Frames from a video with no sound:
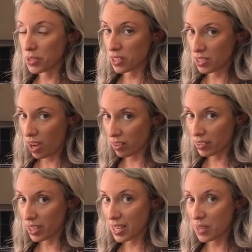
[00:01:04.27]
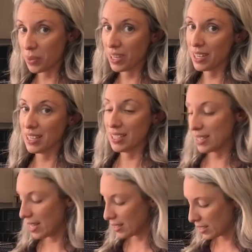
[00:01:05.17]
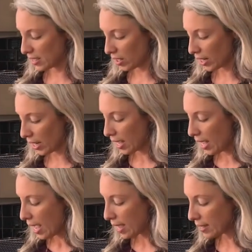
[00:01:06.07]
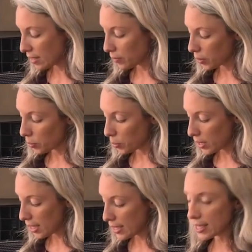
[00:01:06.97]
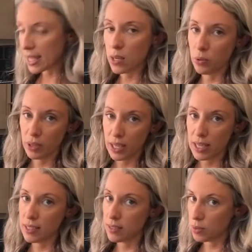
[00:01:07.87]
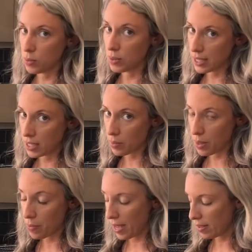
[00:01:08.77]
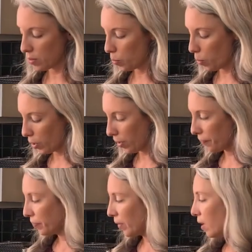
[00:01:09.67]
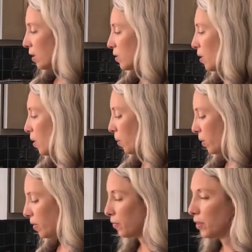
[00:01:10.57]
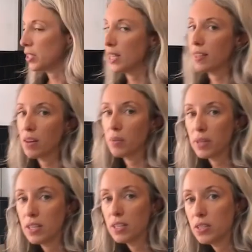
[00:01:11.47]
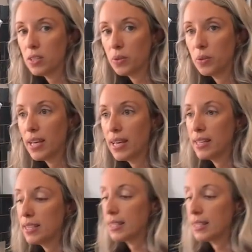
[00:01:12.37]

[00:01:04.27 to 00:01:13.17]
to tolerate it when it is necessary. And different breeds like Yorkies do need to be bathed more. So the first thing that I'm going to do is